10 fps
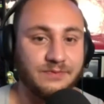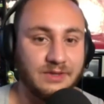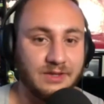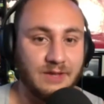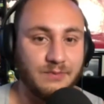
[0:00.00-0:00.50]

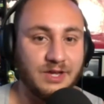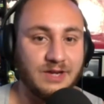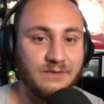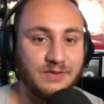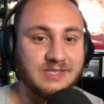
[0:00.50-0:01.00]
I'm
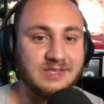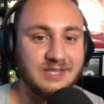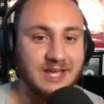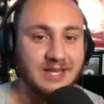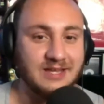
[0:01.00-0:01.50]
thinking of This Is
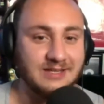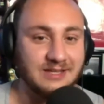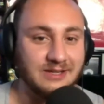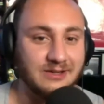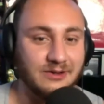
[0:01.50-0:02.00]
the End
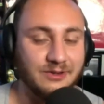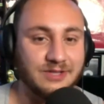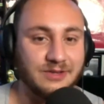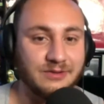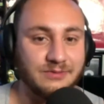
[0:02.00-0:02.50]
and all
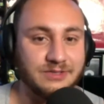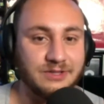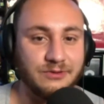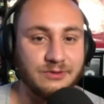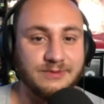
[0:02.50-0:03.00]
those other
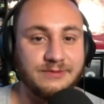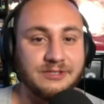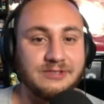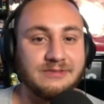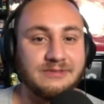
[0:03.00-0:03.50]
stoner movies.